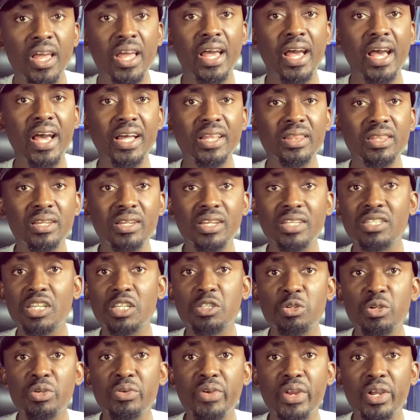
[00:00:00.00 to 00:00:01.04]
and the
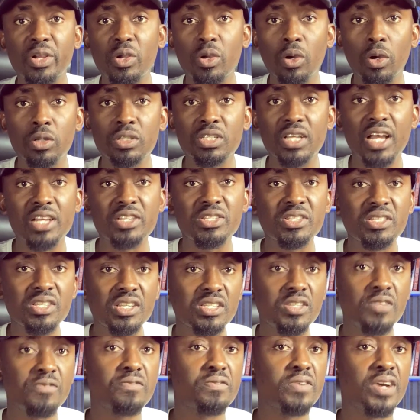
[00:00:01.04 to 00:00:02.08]
necessary records and
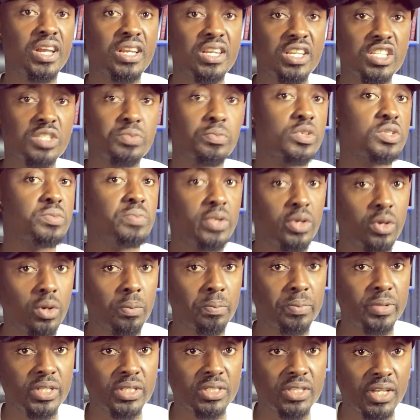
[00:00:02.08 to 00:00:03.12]
CAC filings must be
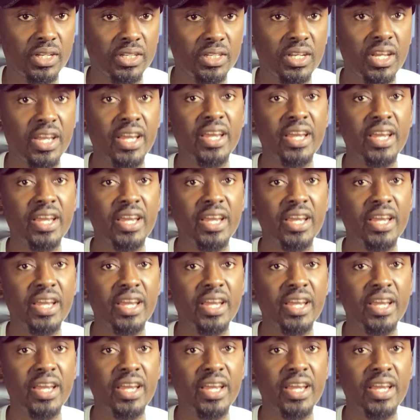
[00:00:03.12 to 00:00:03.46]
completed.